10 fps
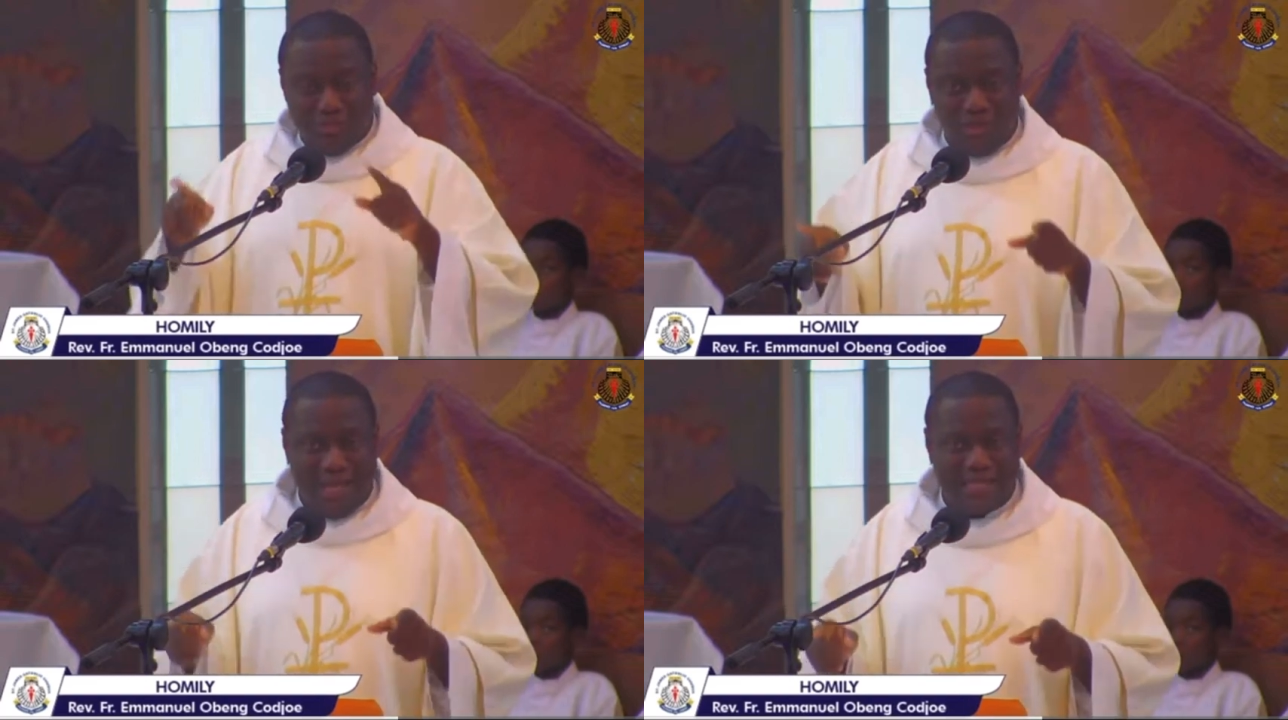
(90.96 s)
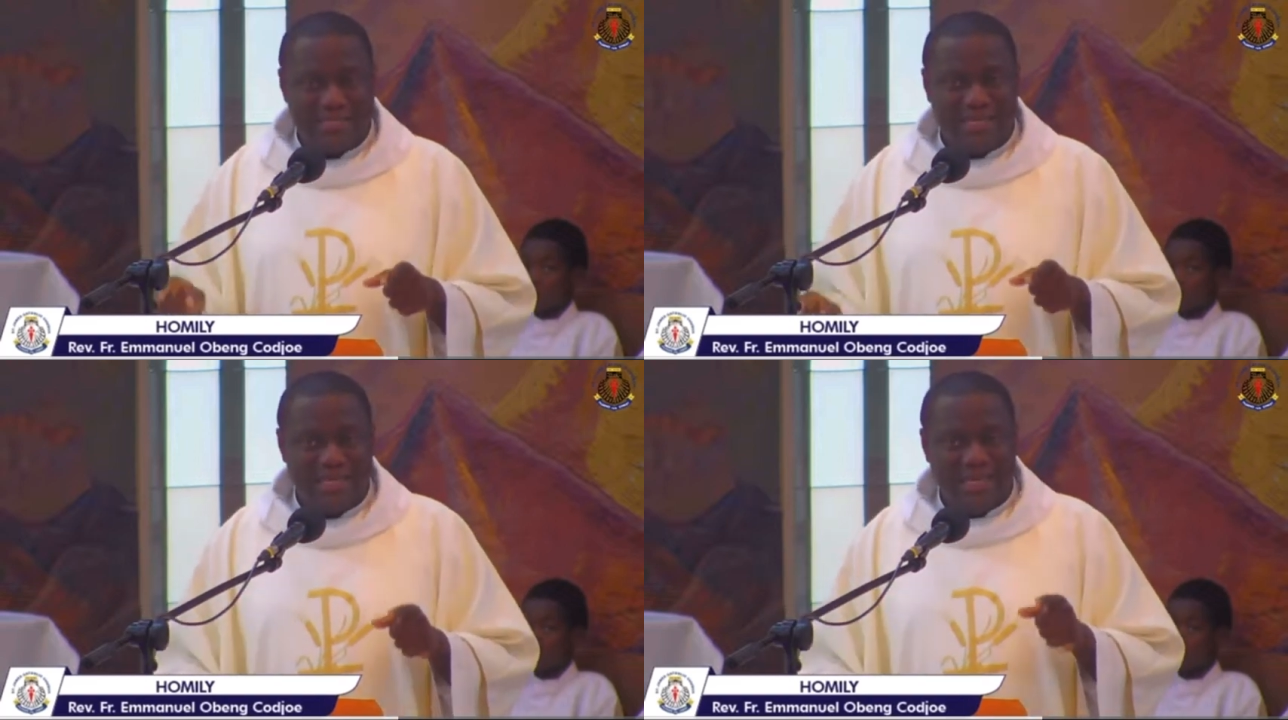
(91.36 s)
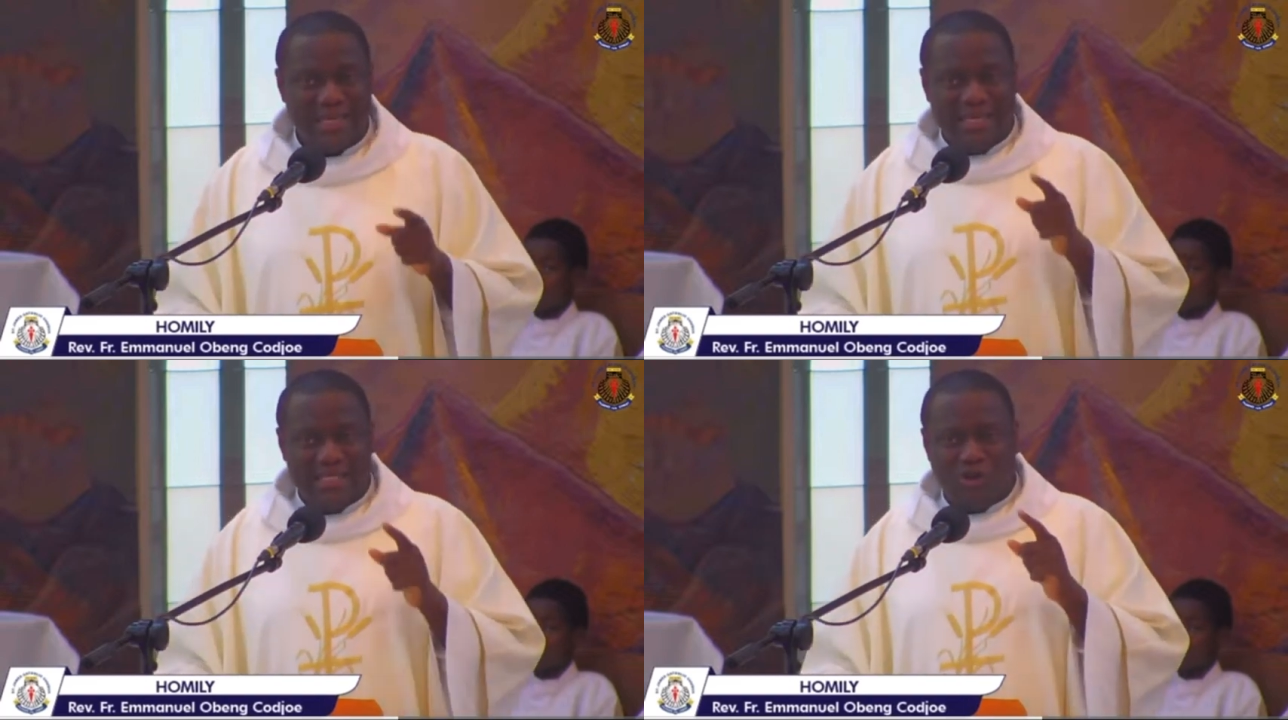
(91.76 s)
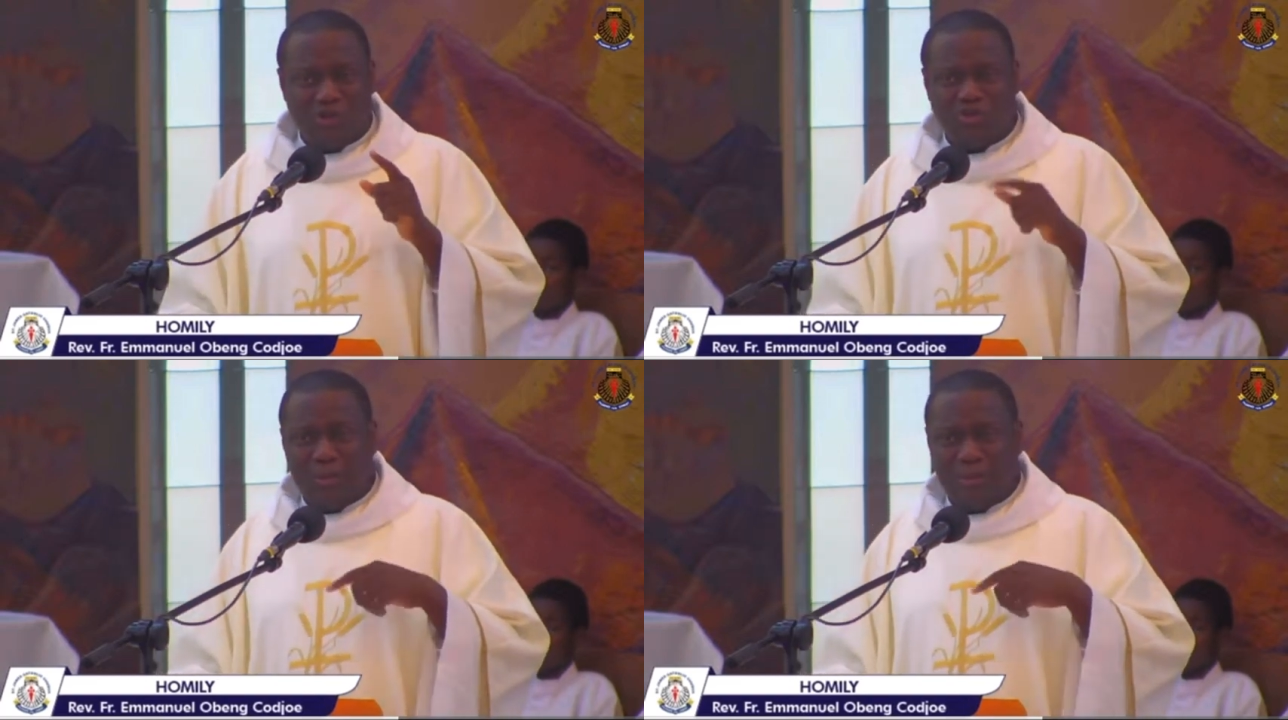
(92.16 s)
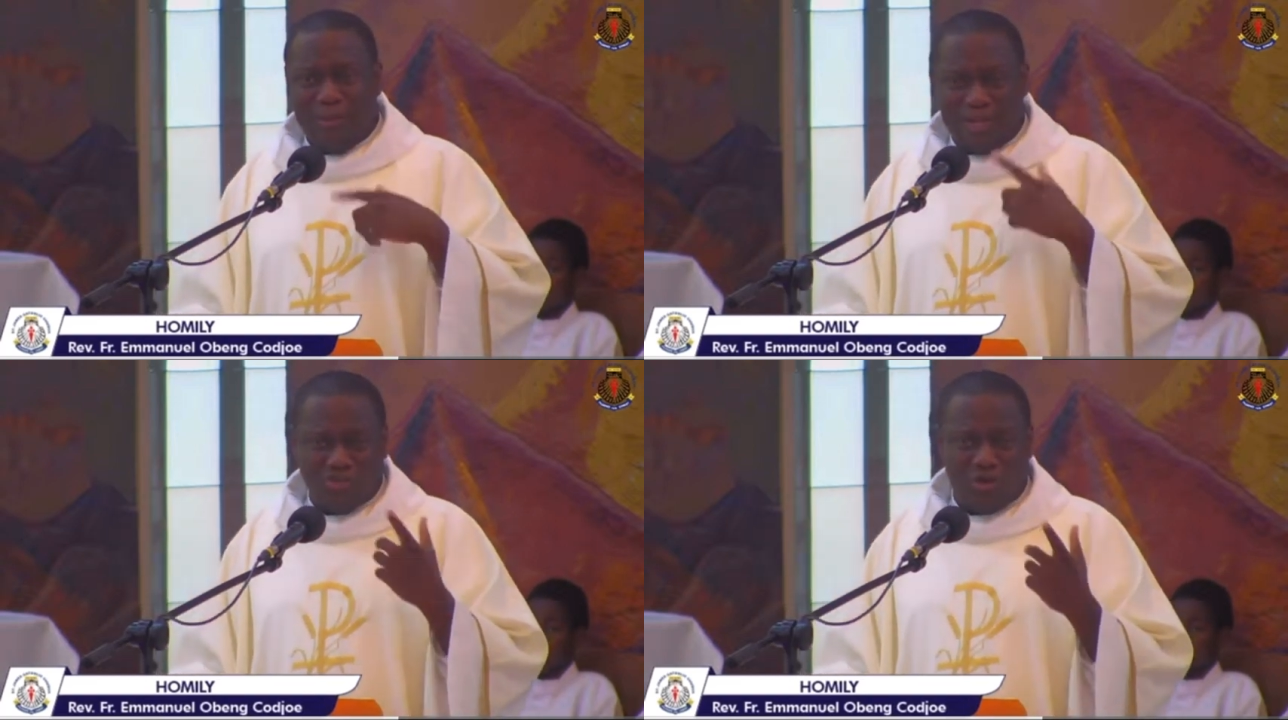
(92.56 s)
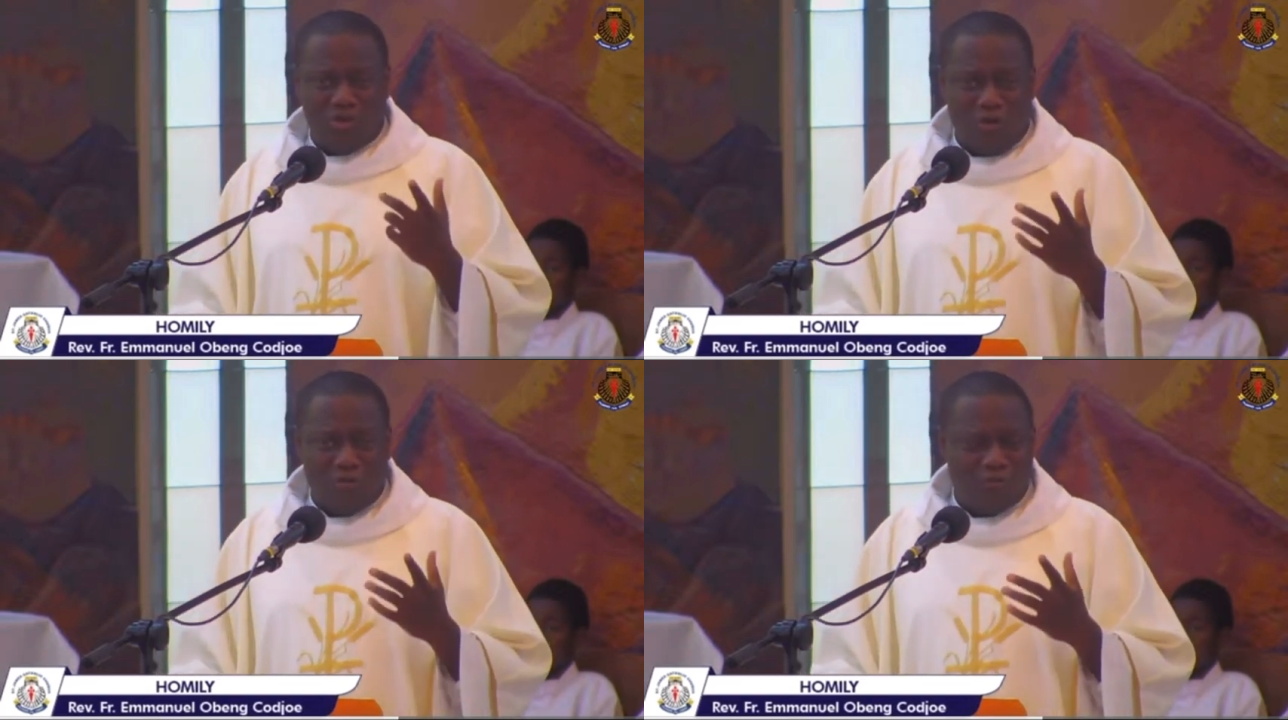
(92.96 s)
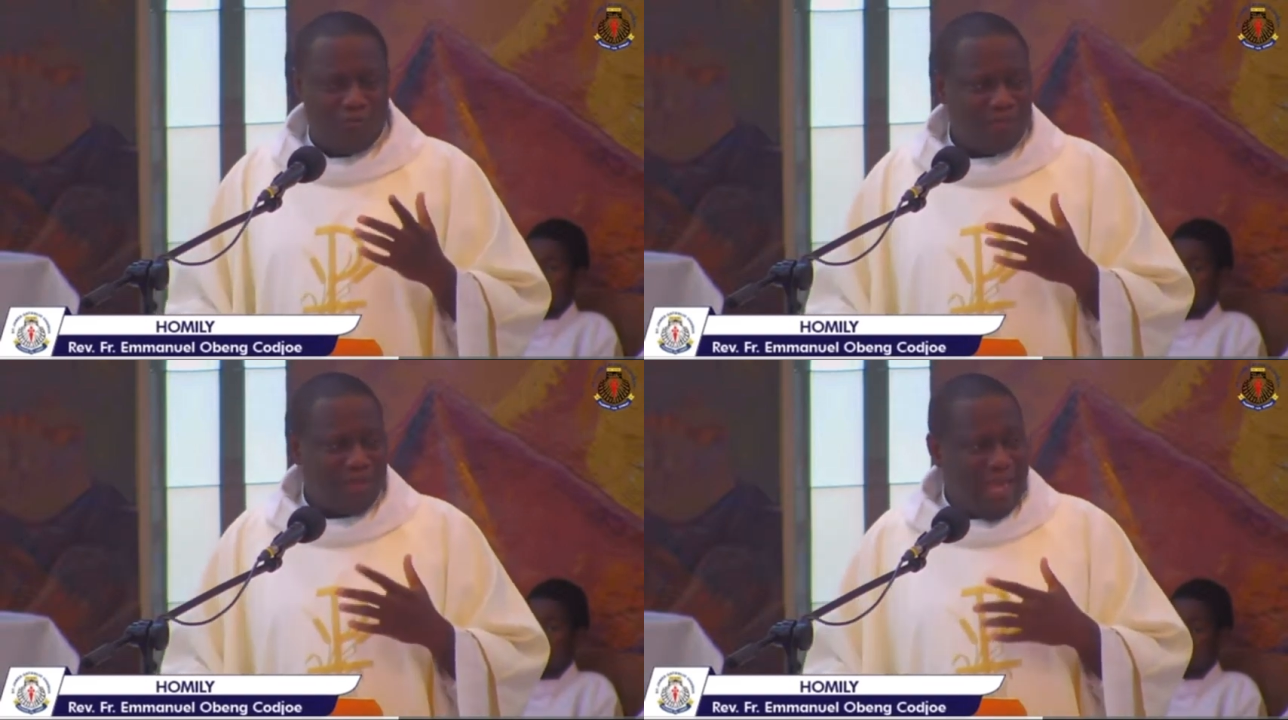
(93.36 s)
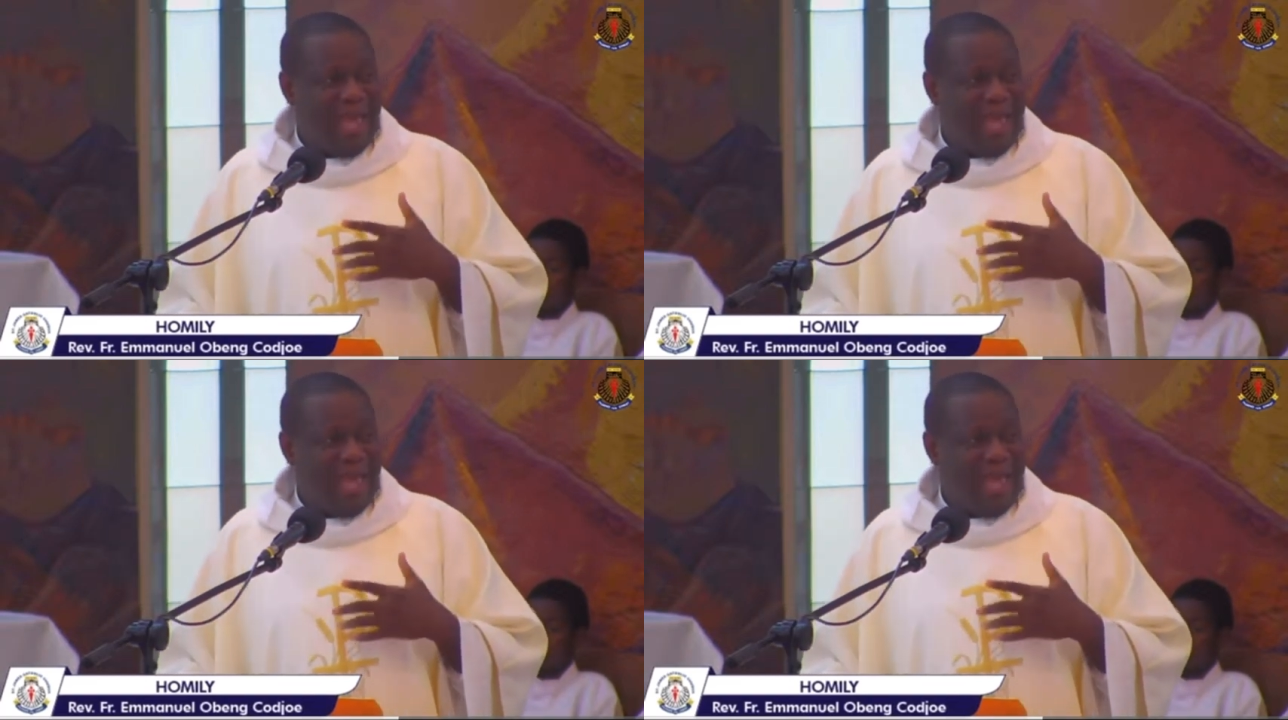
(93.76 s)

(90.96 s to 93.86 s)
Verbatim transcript: to that, He's also the patron of a